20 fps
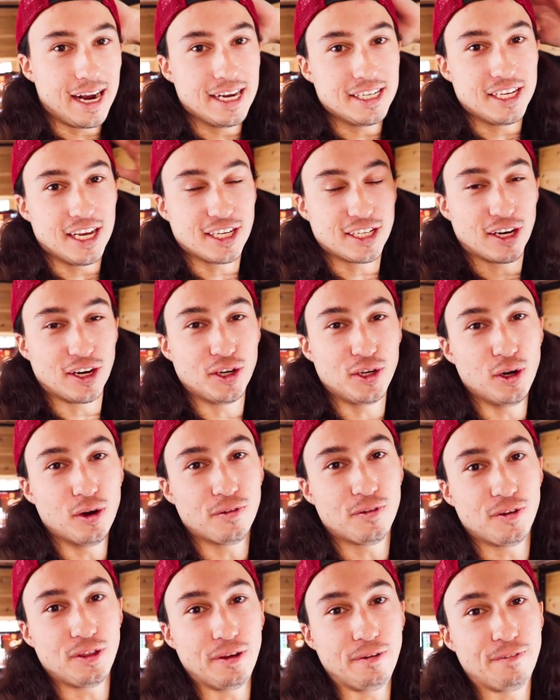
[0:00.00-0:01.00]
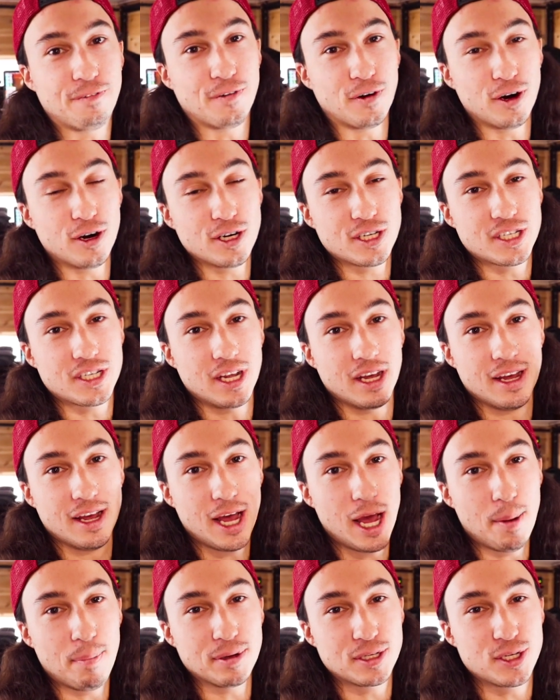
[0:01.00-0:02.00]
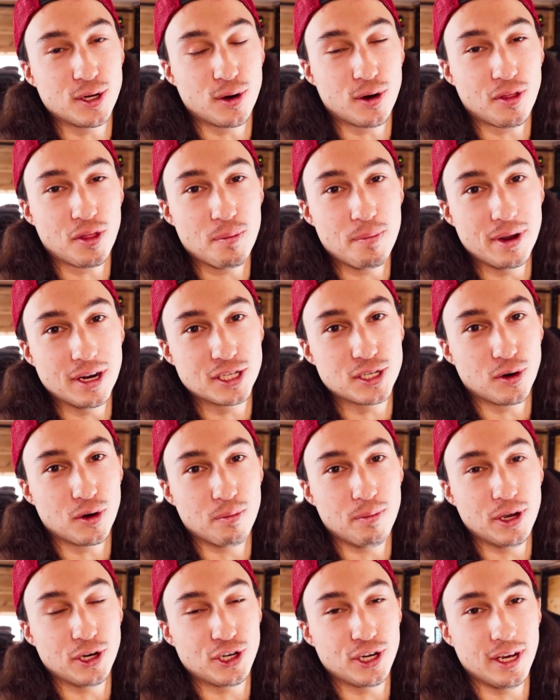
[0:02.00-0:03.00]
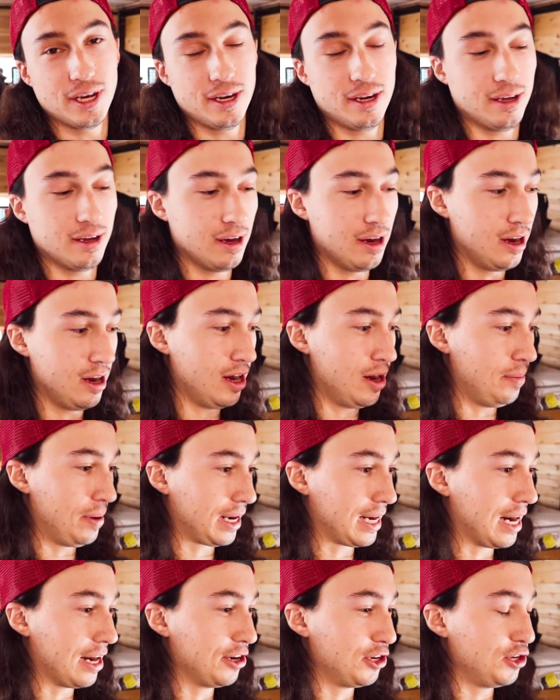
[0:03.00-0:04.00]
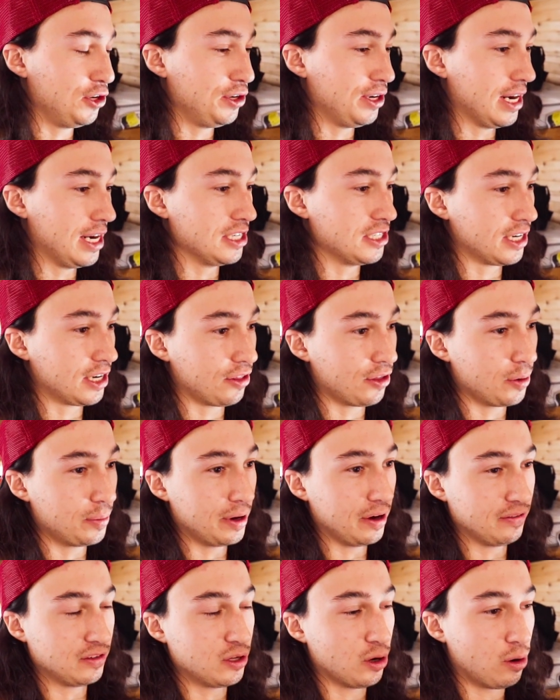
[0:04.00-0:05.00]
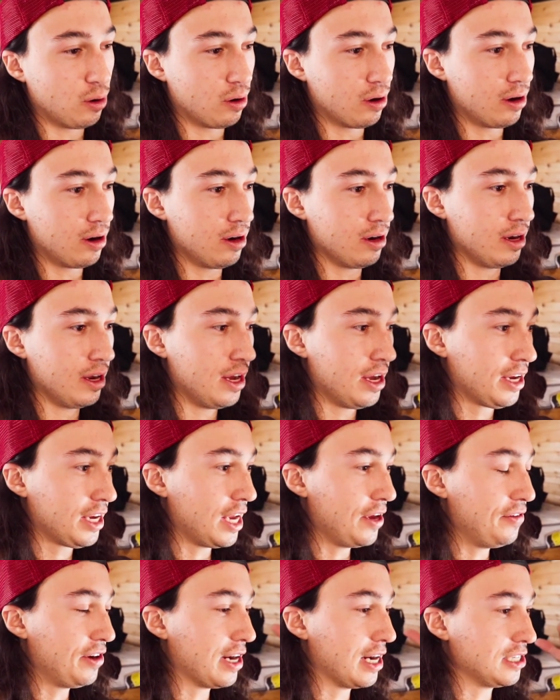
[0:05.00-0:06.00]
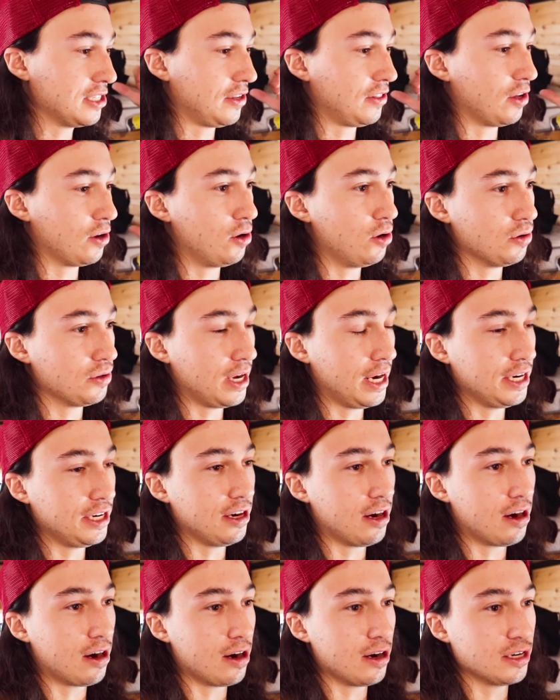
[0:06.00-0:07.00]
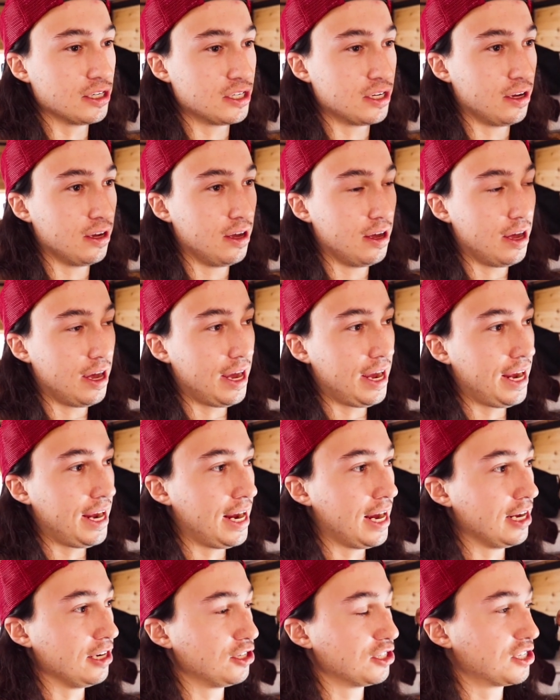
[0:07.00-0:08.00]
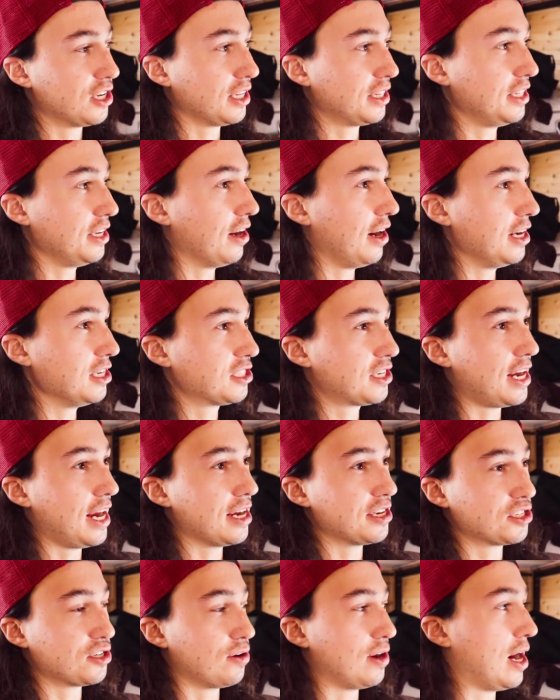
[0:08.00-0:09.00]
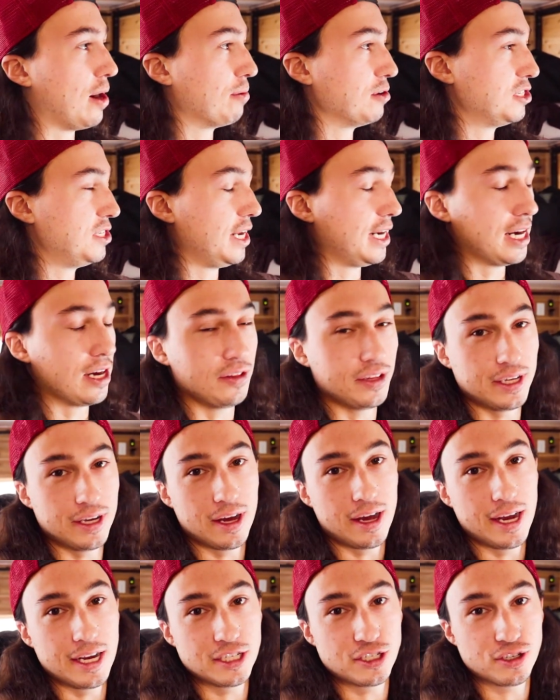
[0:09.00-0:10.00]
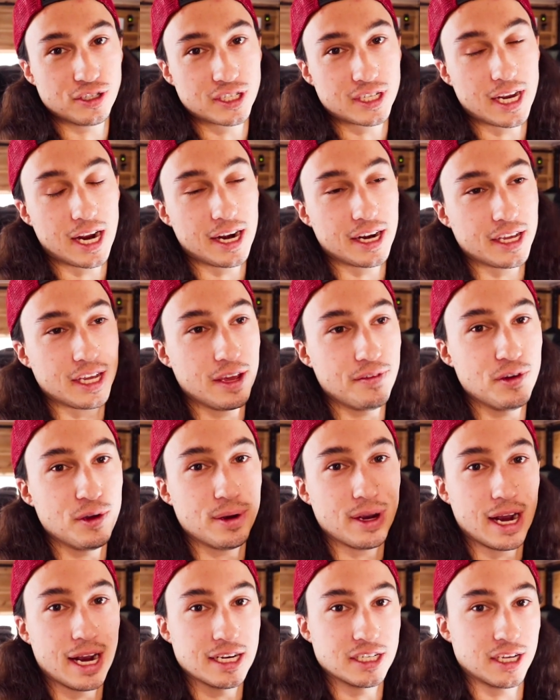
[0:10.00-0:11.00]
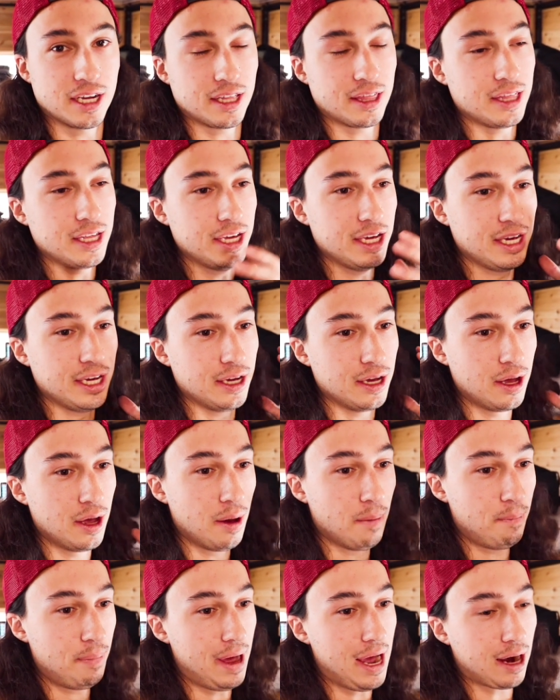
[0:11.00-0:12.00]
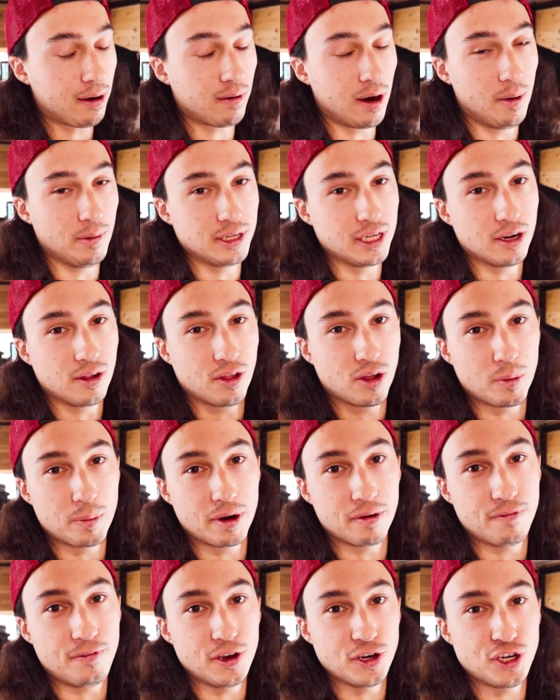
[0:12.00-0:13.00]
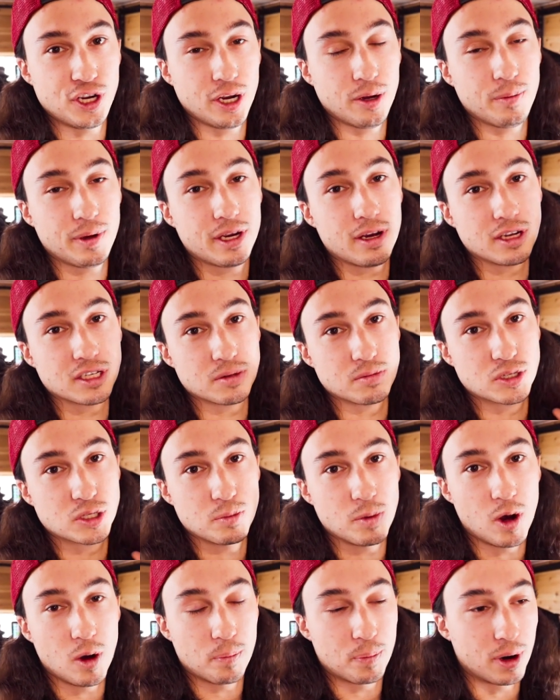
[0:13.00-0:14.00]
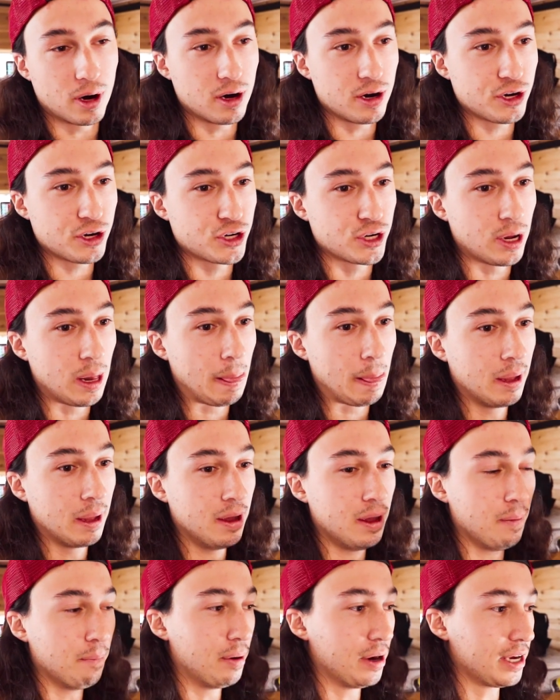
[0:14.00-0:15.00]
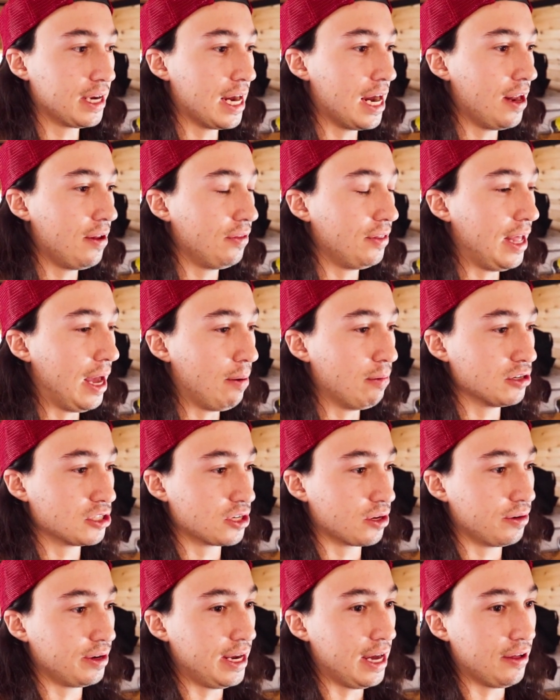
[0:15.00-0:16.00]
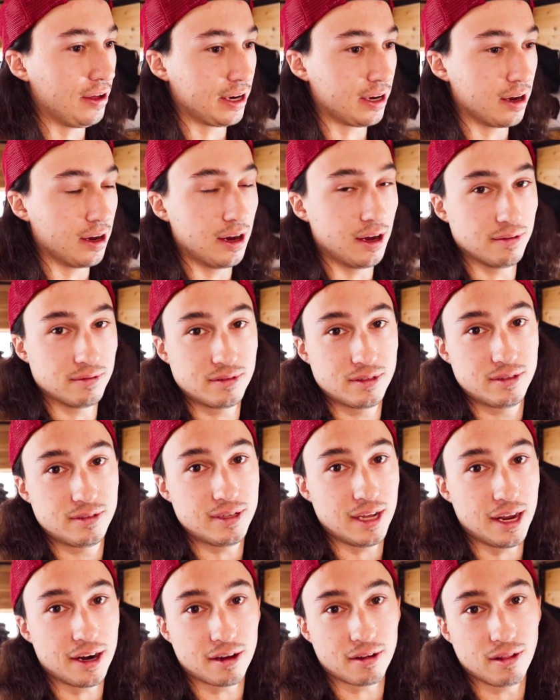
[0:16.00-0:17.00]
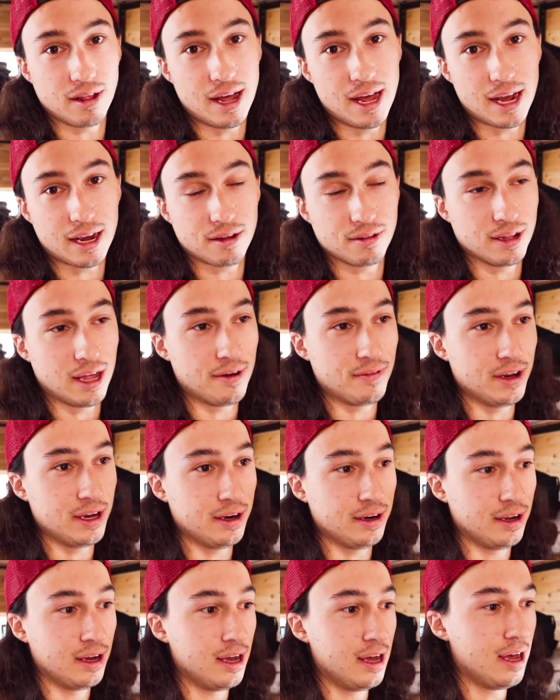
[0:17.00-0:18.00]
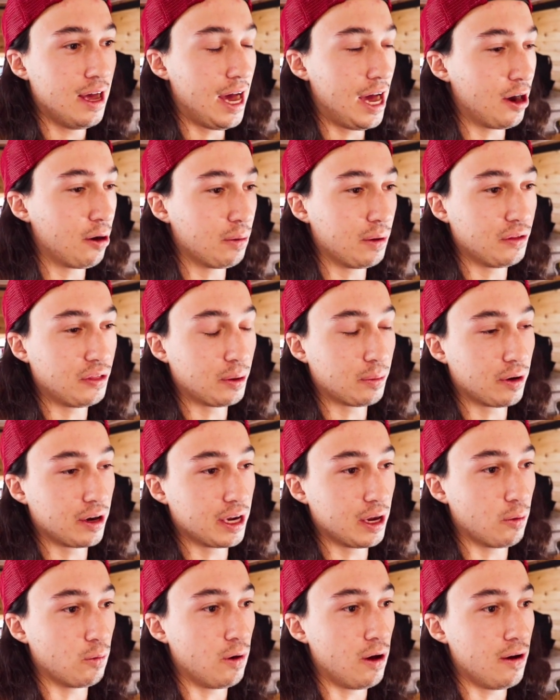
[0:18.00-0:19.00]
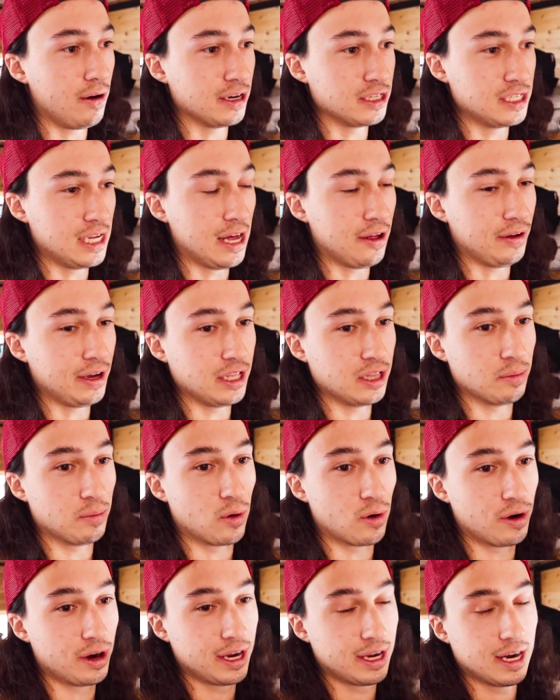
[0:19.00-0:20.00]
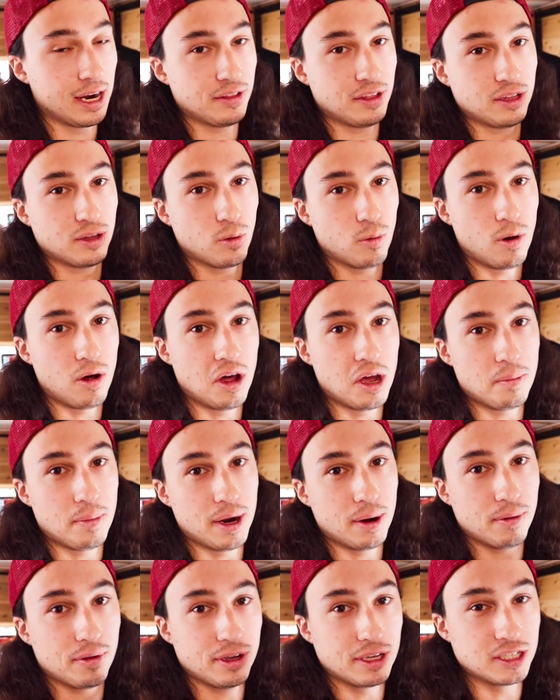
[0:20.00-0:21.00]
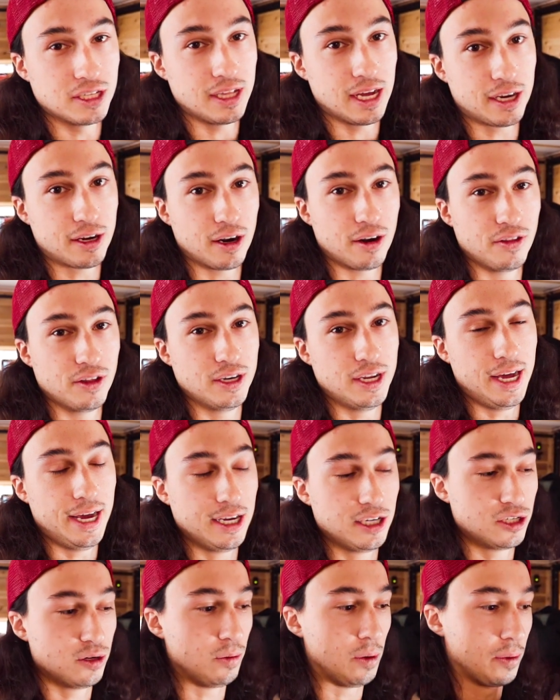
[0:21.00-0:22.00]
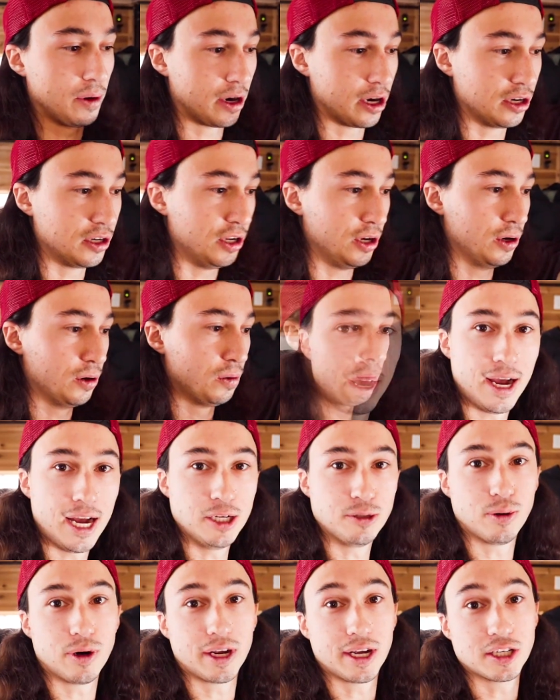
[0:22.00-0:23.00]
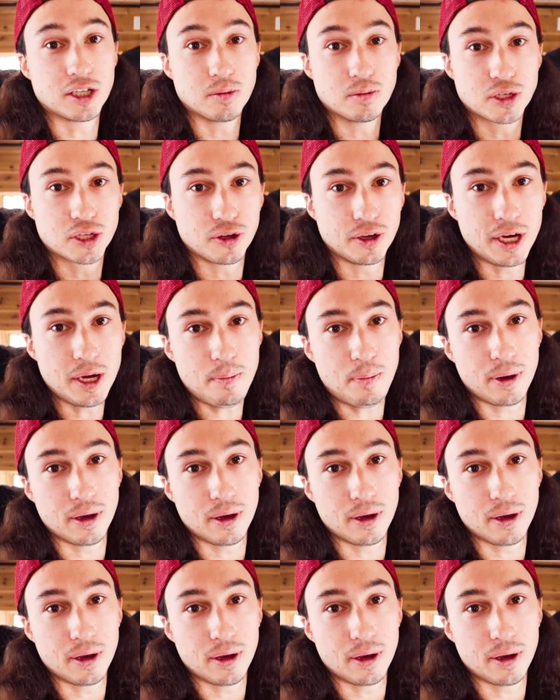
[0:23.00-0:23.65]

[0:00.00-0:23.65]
that is gonna do it for the first episode of the Minnesota Mission. Um, I kind of showed you guys like a little bit of tour, gave you guys like the whole nine yards, and just like the ice castle, how we're staying out in the ice, just kind of give you guys like the background. We did a little bit of fishing, we caught some small perch, but again, that was literally at like a 10 o'clock, 11. I don't really think we're gonna get walleyes that late in the morning, and I think the walleye bite really isn't that good in the day. So what we're gonna do is we're gonna get some sleep,